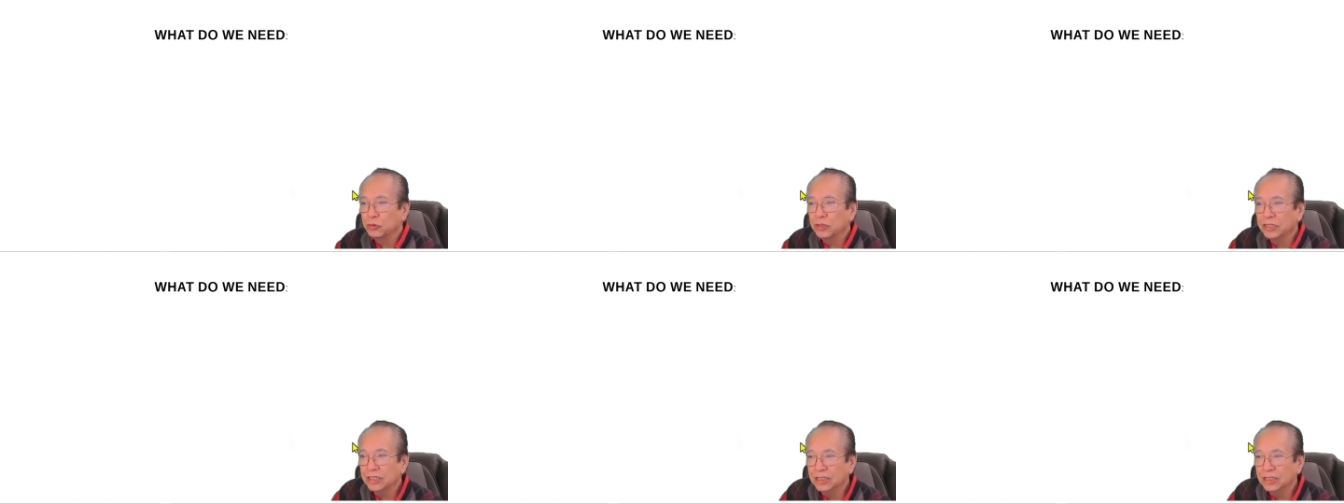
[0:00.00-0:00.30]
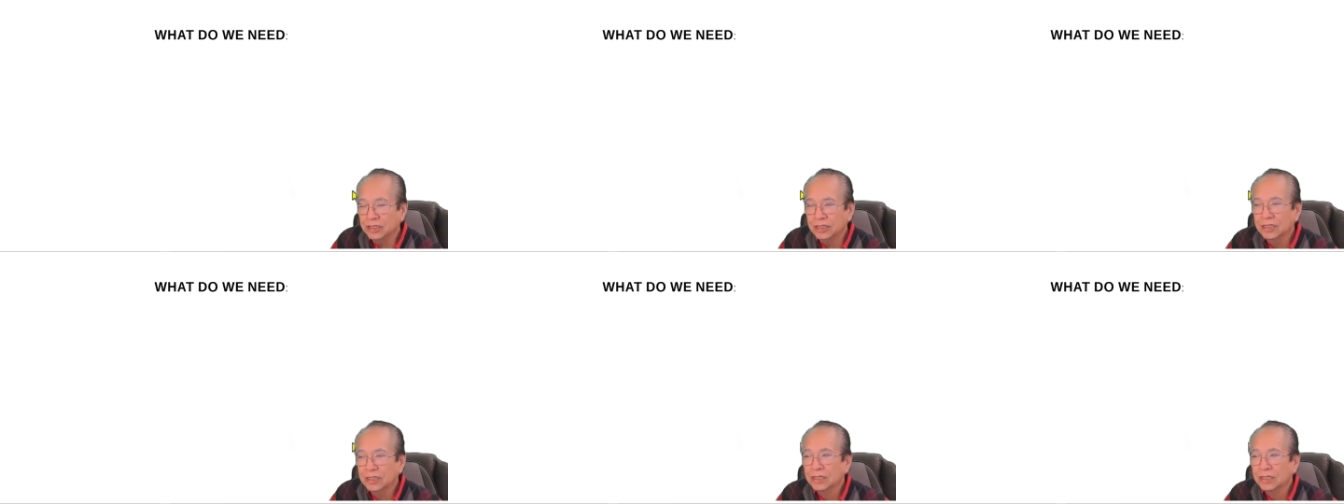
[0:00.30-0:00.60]

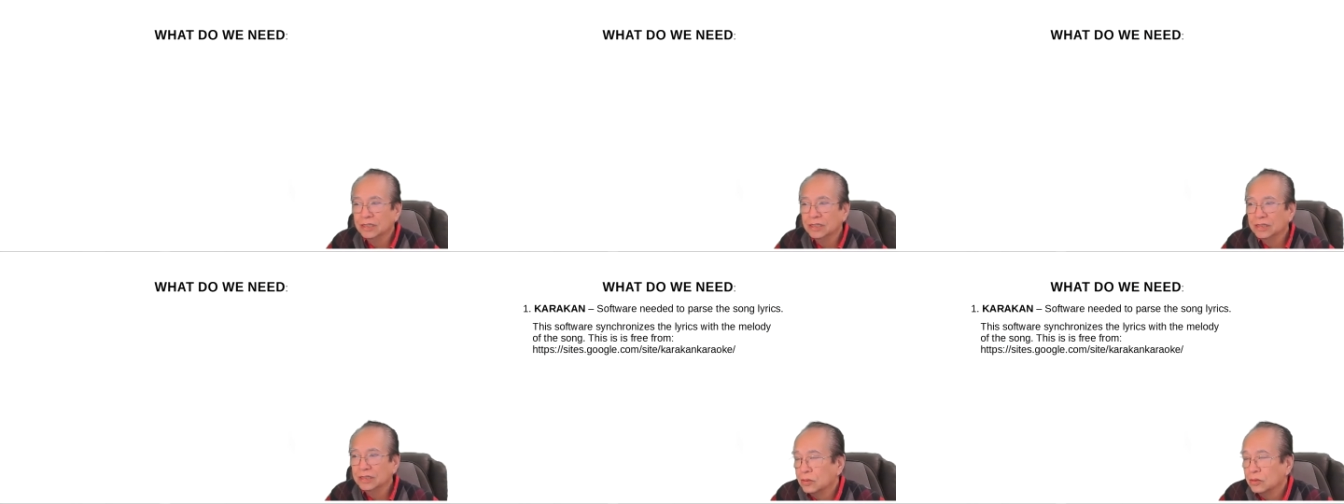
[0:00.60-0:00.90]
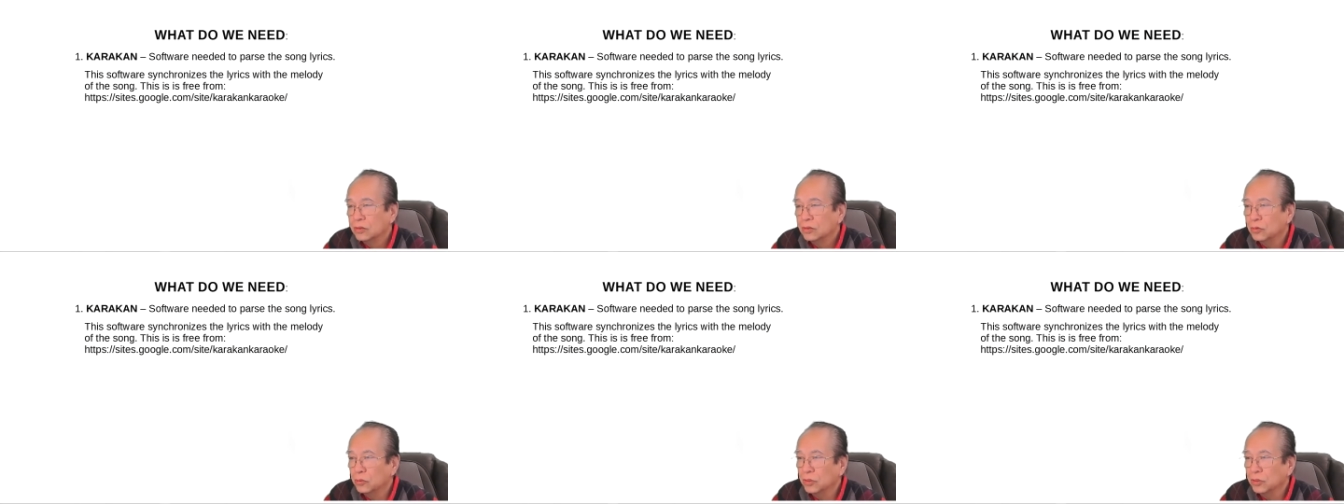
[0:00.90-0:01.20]
need?
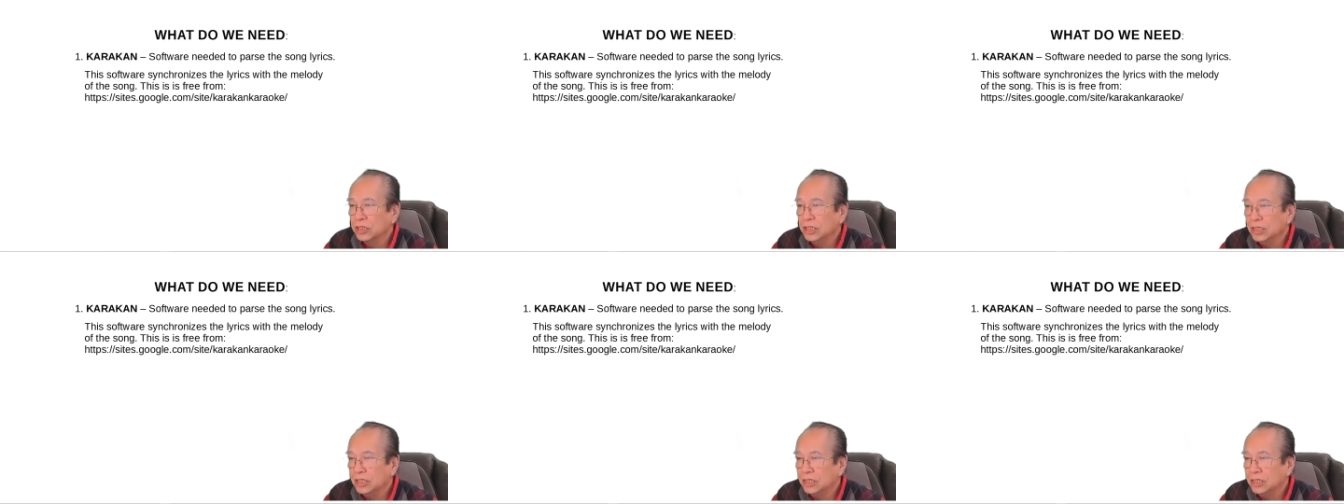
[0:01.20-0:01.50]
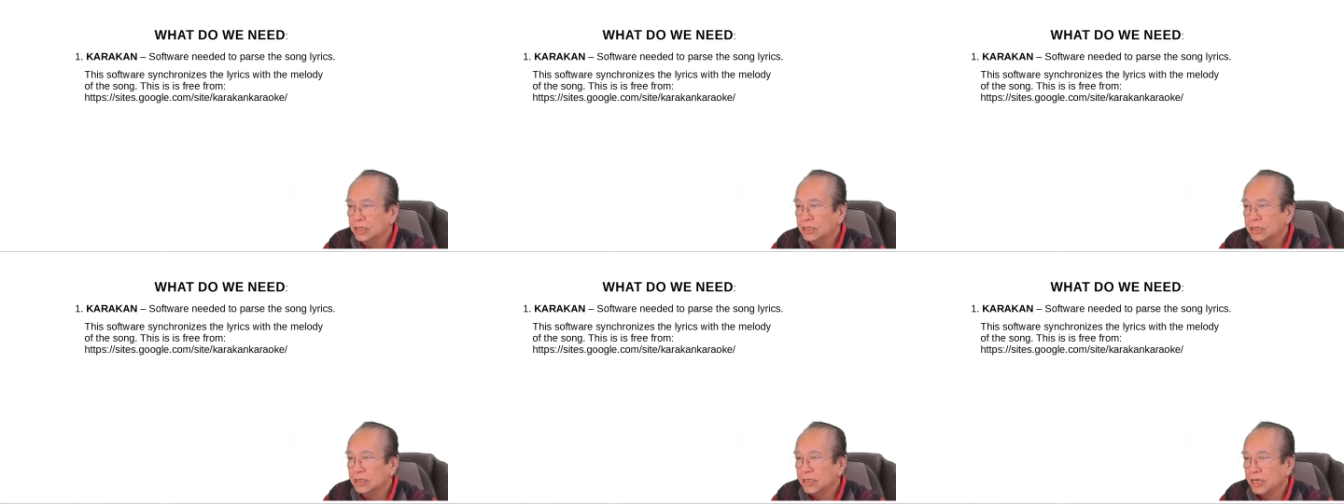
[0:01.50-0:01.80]
We
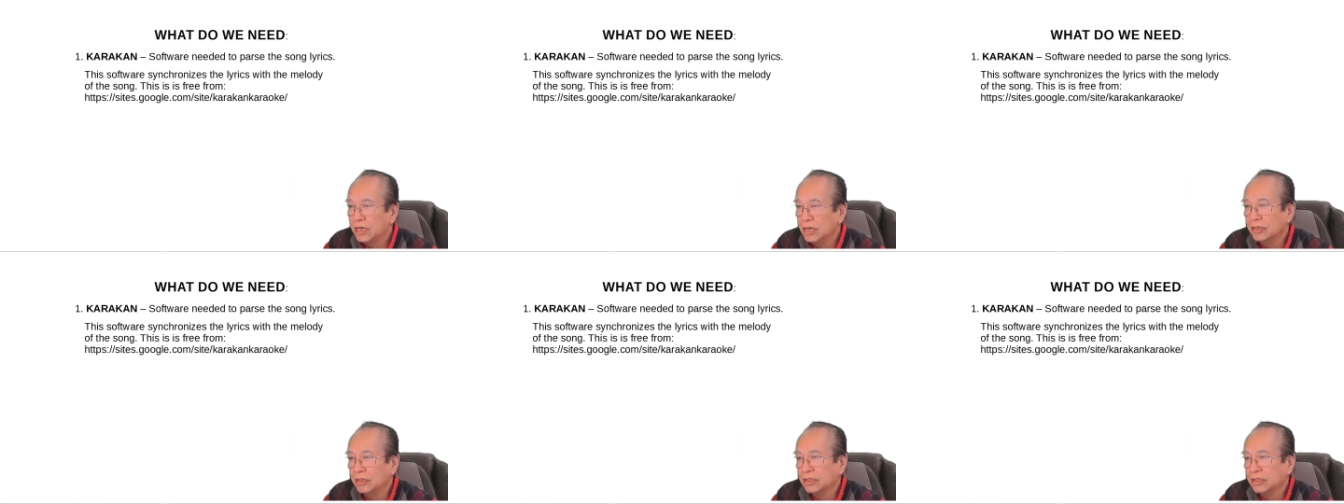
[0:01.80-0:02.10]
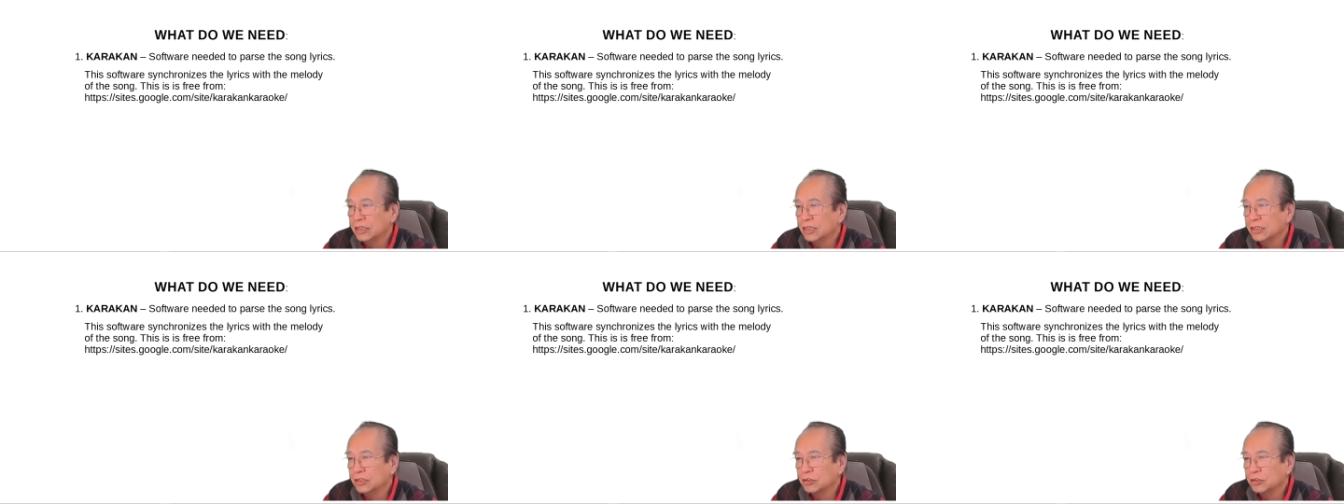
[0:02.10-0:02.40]
need
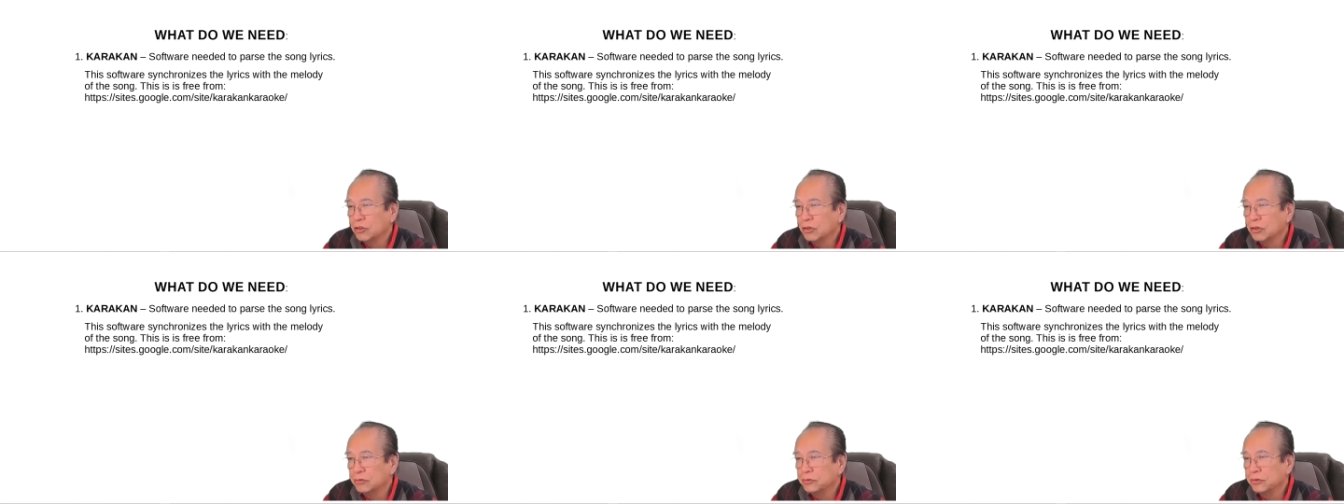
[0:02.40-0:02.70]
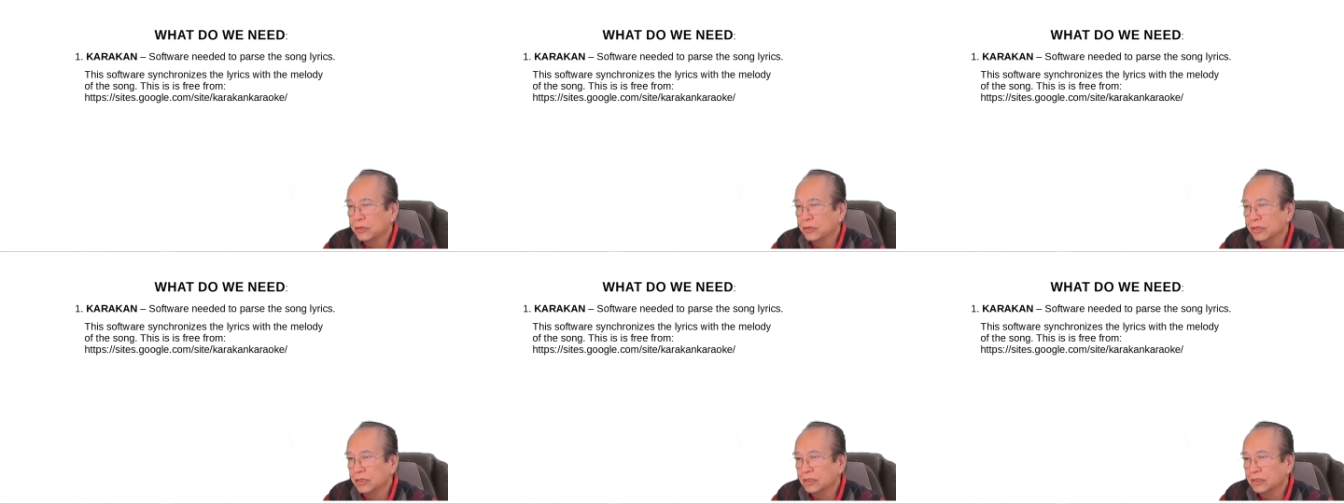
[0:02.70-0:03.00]
Karaoke
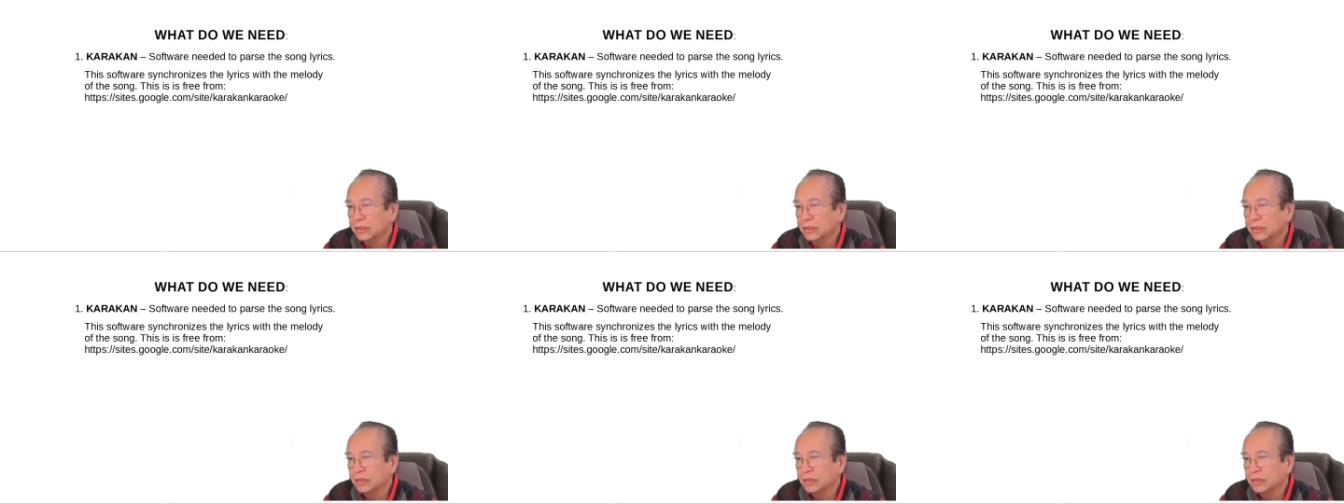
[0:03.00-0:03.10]
software.